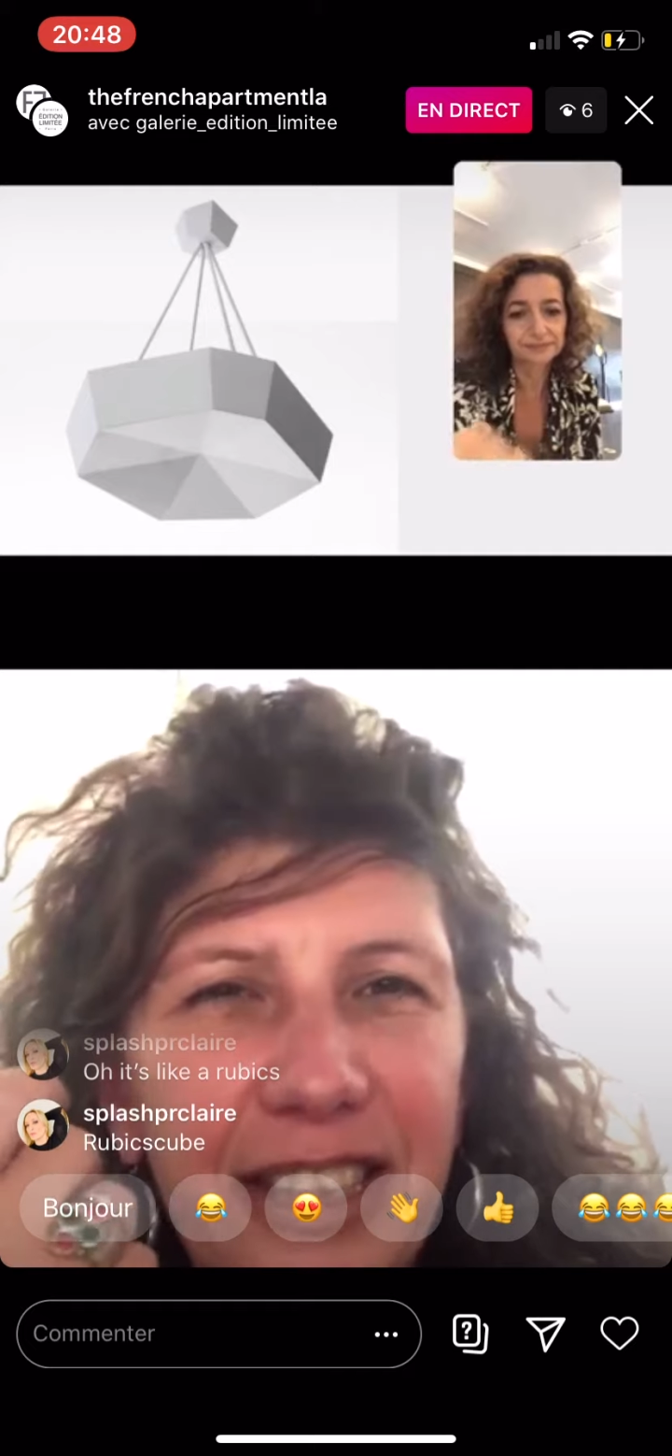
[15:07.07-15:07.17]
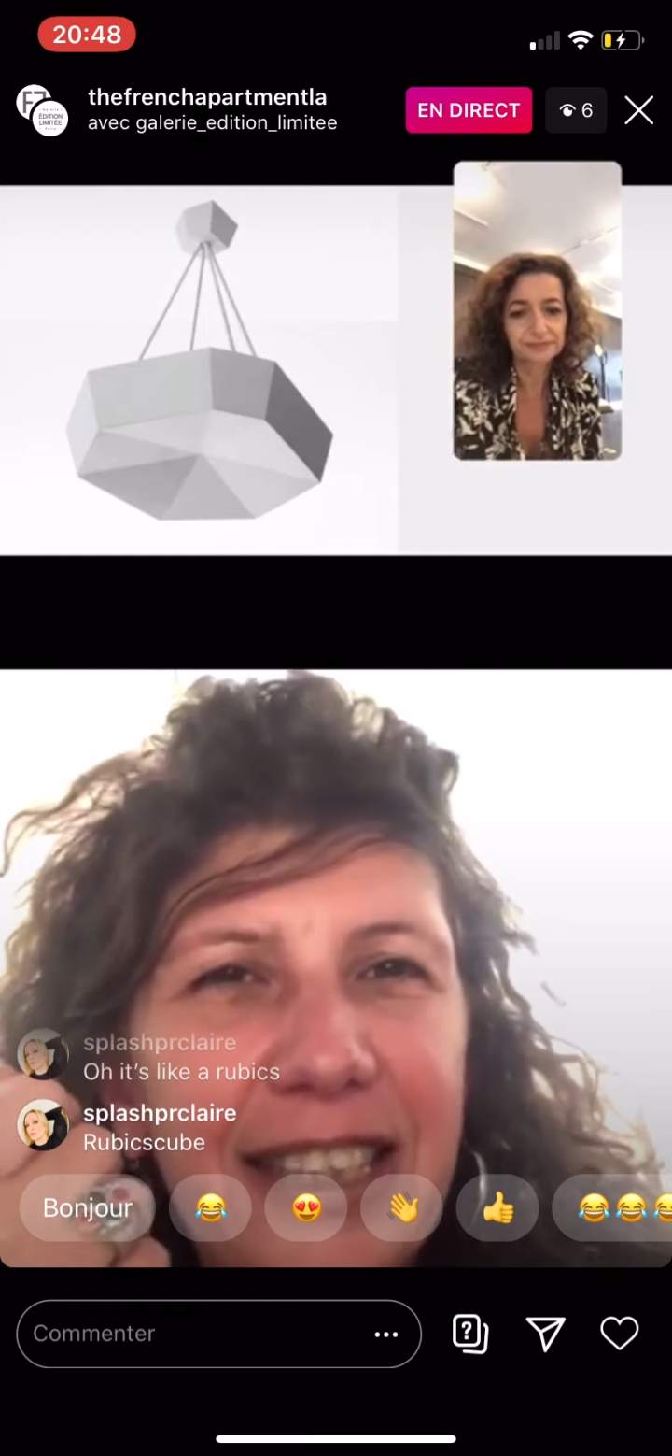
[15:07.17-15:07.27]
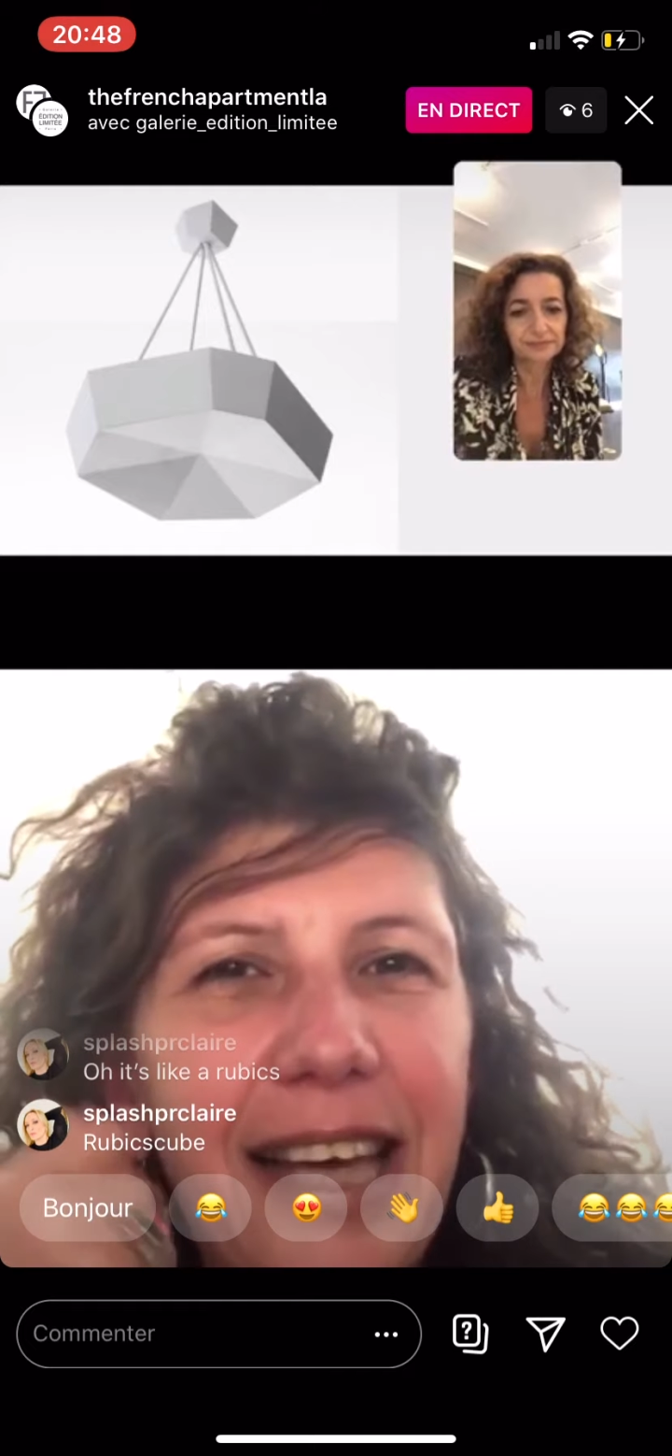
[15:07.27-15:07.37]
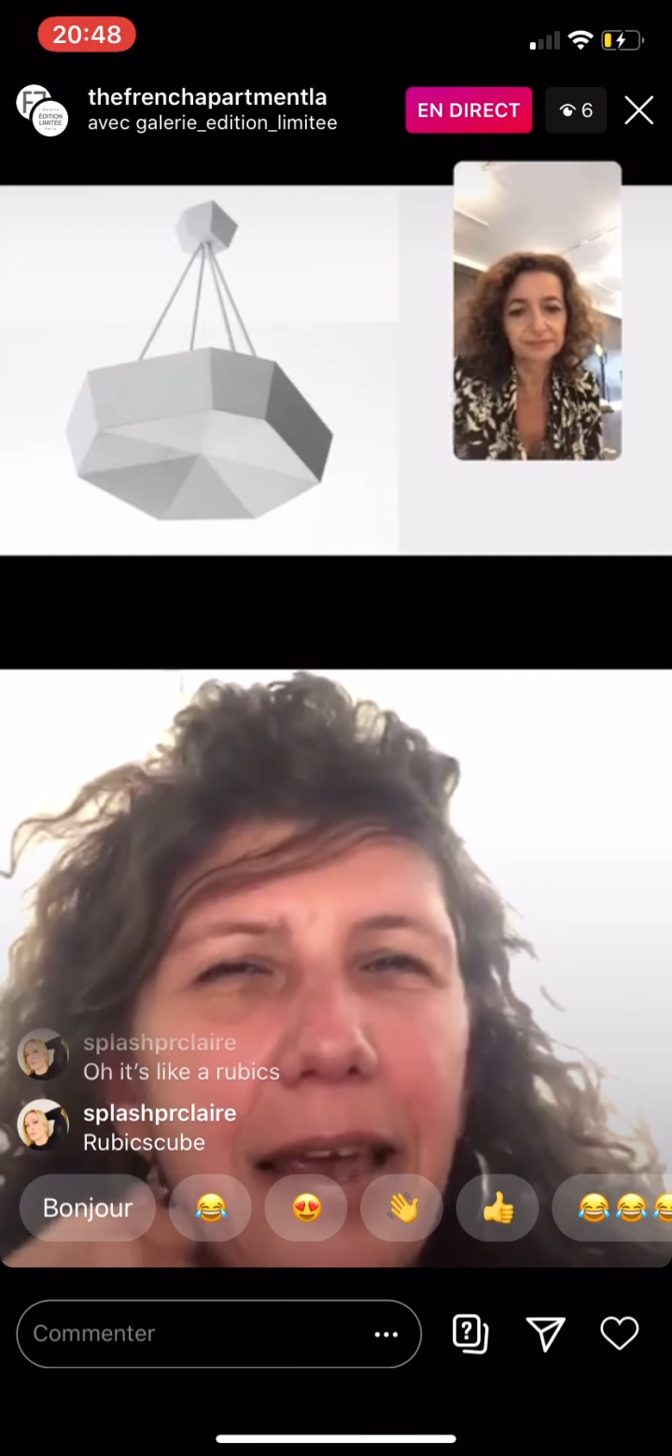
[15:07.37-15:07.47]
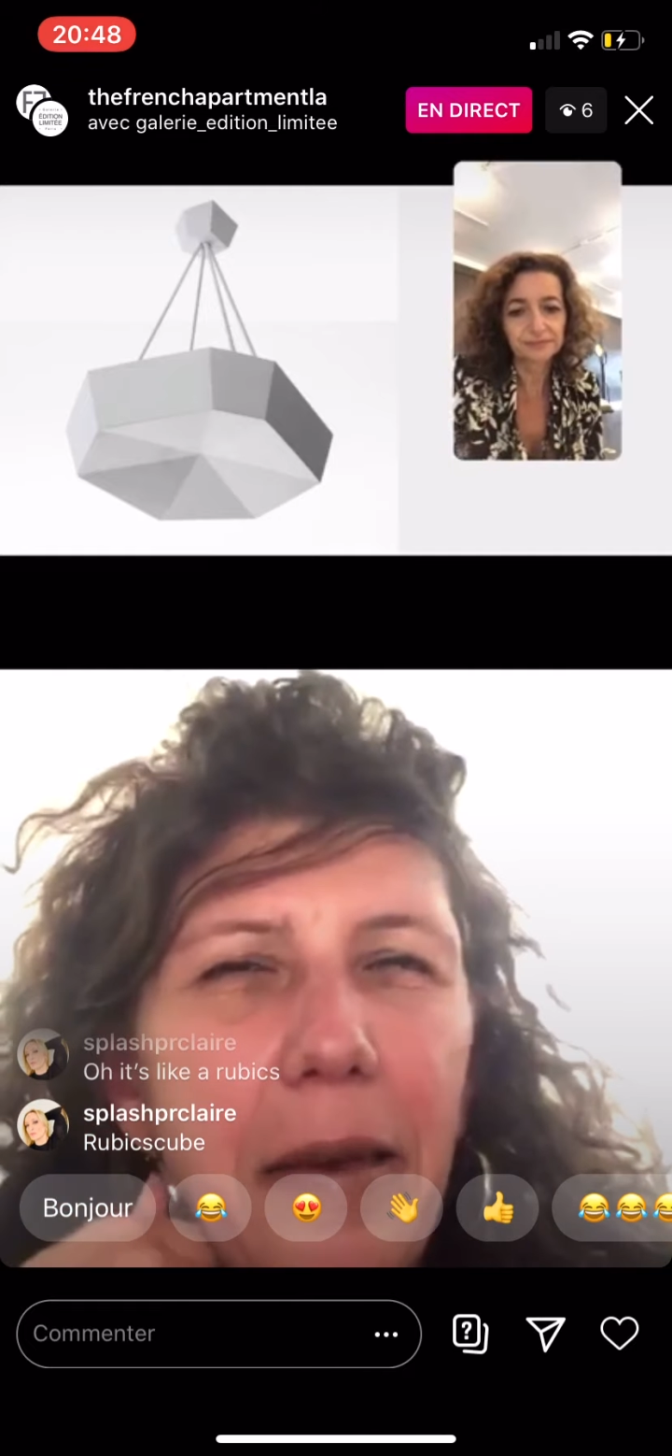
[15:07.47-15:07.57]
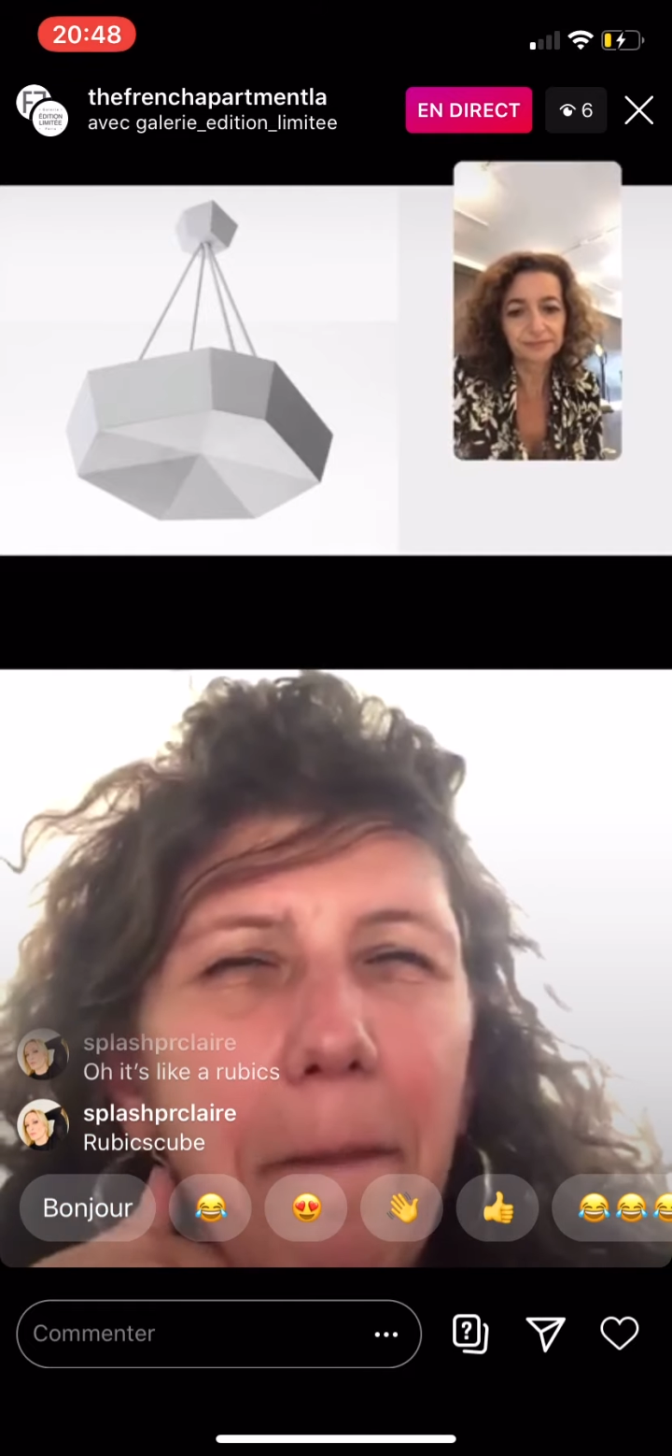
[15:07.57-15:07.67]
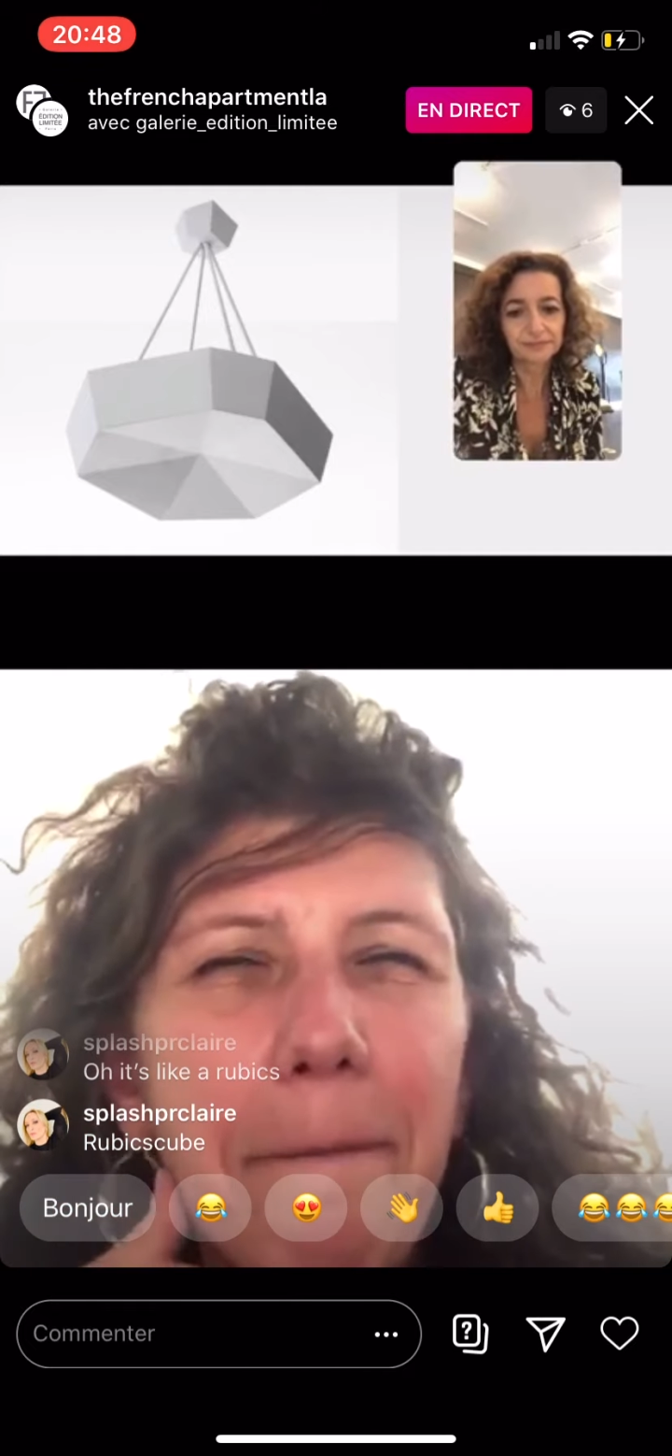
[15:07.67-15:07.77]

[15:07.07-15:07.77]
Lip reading: designed